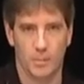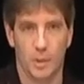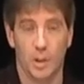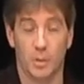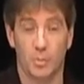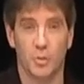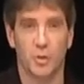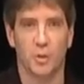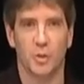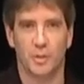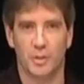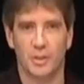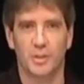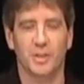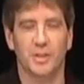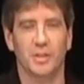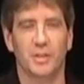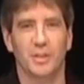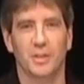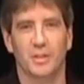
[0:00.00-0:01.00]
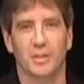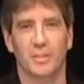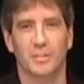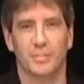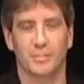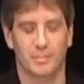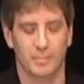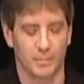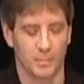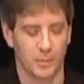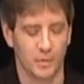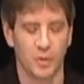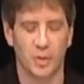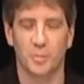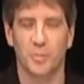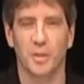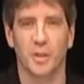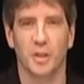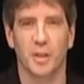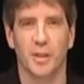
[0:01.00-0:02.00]
I'm sure this is
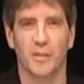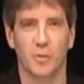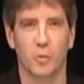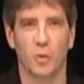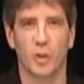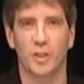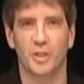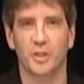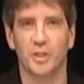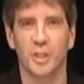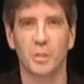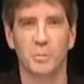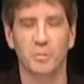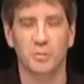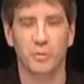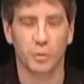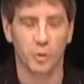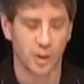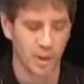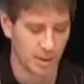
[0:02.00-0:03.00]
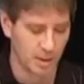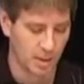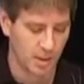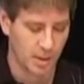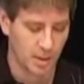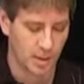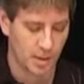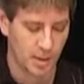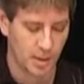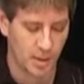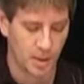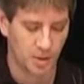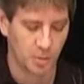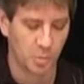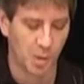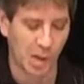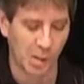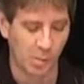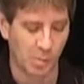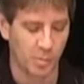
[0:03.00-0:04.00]
something everyone has seen before. It's
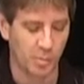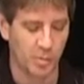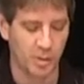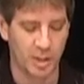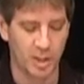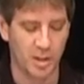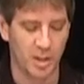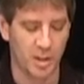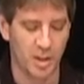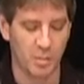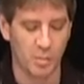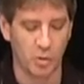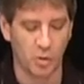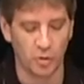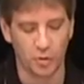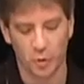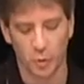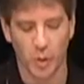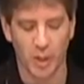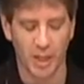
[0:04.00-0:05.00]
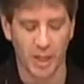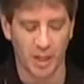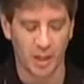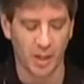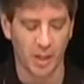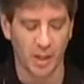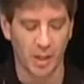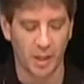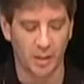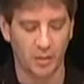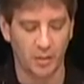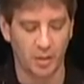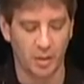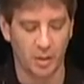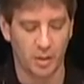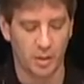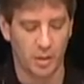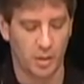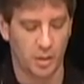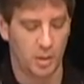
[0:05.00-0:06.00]
probably the most recognized
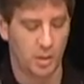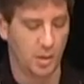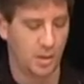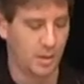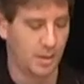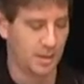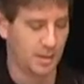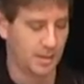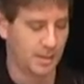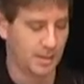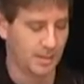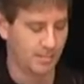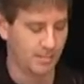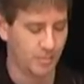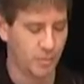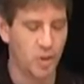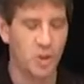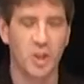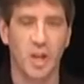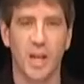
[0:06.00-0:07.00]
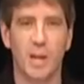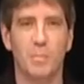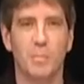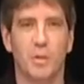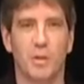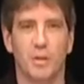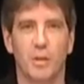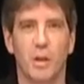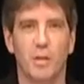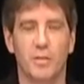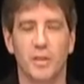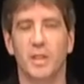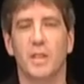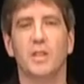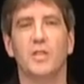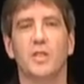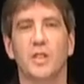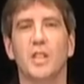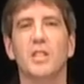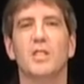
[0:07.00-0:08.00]
shape of any
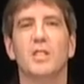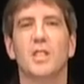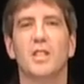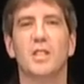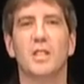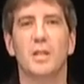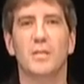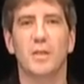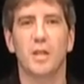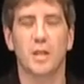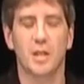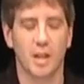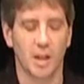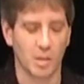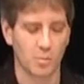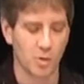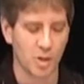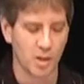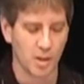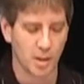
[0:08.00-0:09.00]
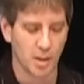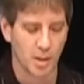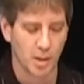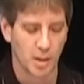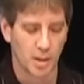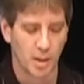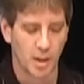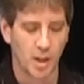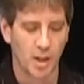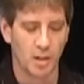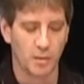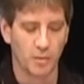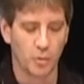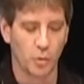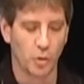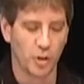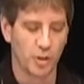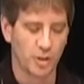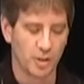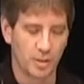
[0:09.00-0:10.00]
CCTV camera, and of
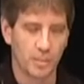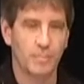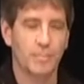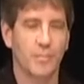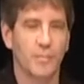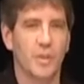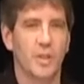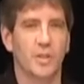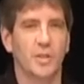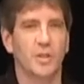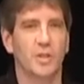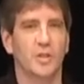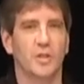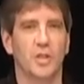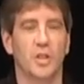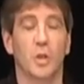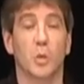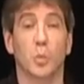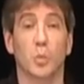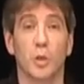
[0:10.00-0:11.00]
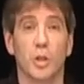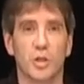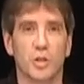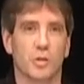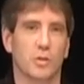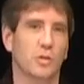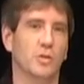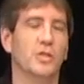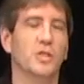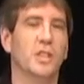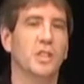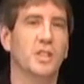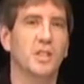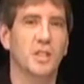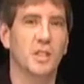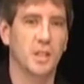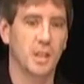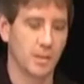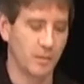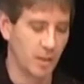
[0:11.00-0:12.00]
course this is the original
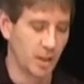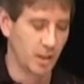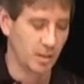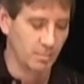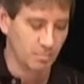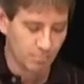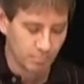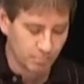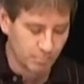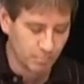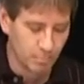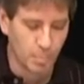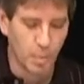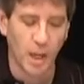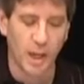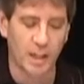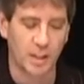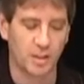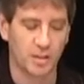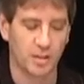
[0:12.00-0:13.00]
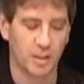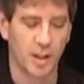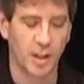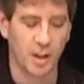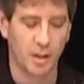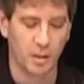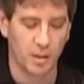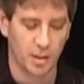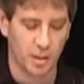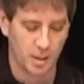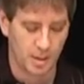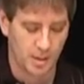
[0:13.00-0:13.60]
CCTV body style.